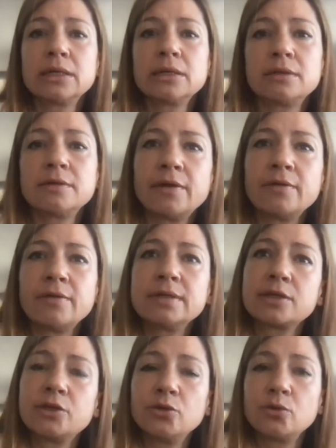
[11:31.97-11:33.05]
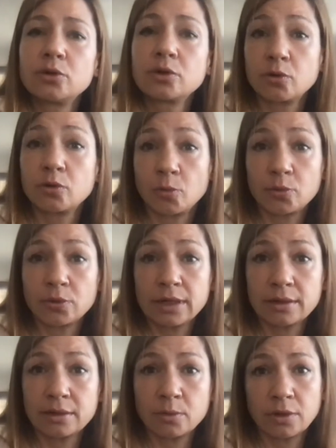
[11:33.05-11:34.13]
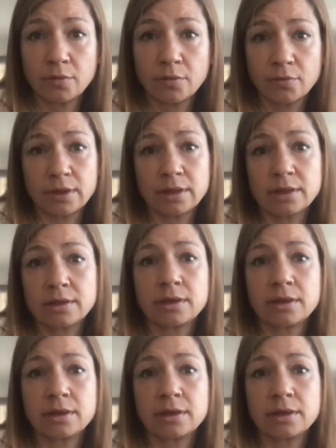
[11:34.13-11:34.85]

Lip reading: the very secure corporate way of thinking.